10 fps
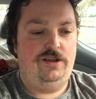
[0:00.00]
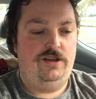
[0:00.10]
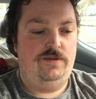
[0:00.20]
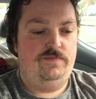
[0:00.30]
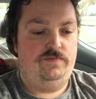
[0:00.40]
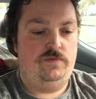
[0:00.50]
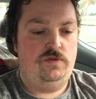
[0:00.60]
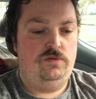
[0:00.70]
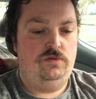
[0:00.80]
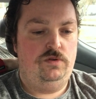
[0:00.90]
um,
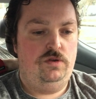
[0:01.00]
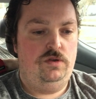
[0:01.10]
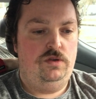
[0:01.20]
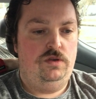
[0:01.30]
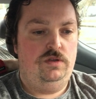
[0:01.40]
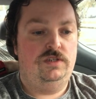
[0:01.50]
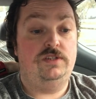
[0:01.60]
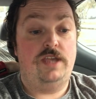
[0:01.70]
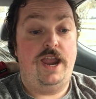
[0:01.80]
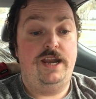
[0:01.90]

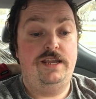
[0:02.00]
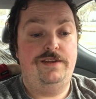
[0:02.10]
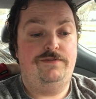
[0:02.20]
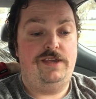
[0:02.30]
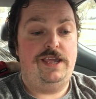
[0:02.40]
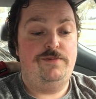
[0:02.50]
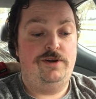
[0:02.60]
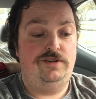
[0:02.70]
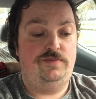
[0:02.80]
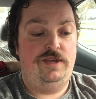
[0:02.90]
Society of
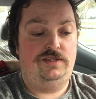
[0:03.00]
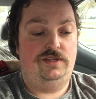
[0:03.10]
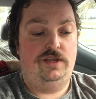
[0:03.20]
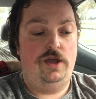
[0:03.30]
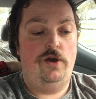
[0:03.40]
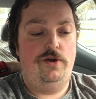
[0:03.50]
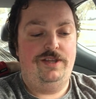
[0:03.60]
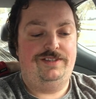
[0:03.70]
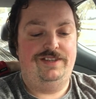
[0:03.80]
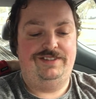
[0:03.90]
Gamers, basically. Oh,
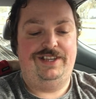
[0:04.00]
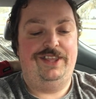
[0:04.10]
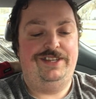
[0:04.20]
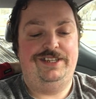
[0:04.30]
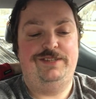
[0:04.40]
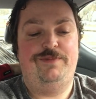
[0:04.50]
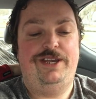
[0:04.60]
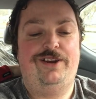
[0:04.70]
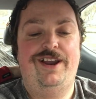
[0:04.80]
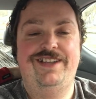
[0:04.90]
it says glitches
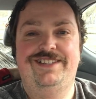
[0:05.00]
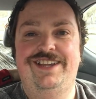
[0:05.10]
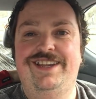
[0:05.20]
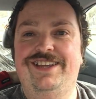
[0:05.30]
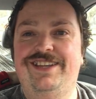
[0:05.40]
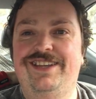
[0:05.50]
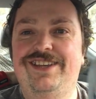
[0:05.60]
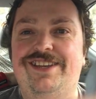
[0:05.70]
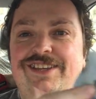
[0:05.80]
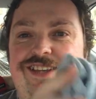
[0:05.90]
be crazy.
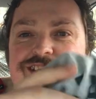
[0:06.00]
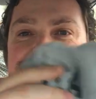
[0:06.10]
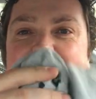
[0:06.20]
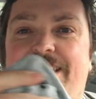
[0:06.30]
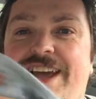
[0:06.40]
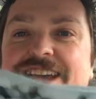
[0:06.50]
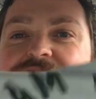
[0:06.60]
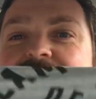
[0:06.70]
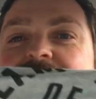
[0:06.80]
You guys see that?